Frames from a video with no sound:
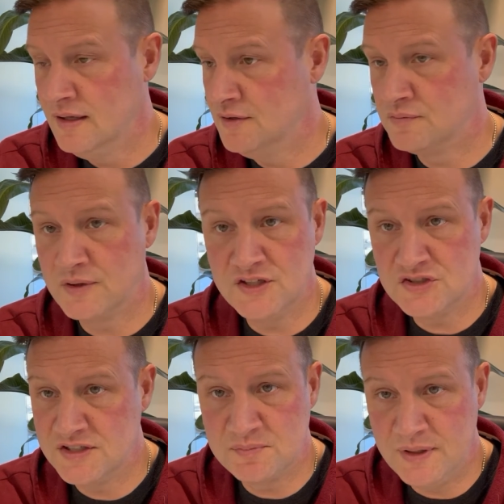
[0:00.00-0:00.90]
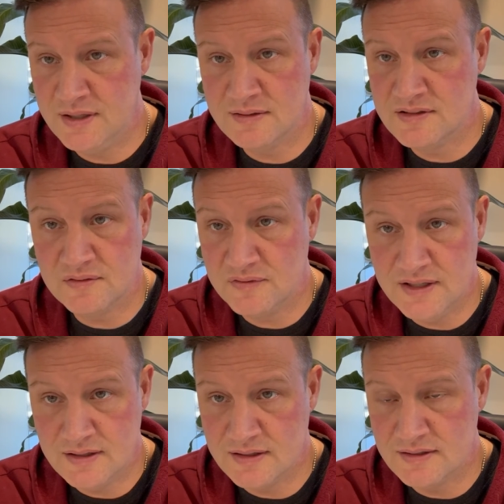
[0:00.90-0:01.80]
inflation is being
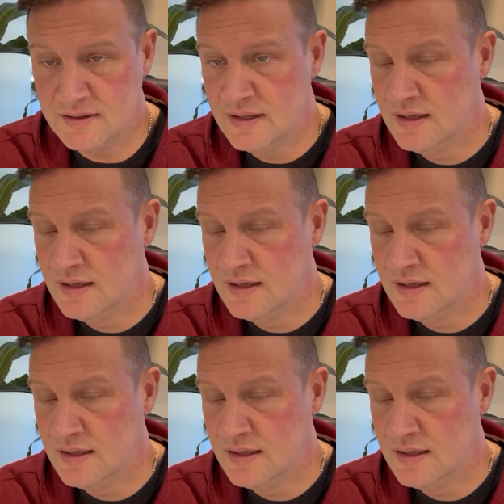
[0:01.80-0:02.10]
defeated,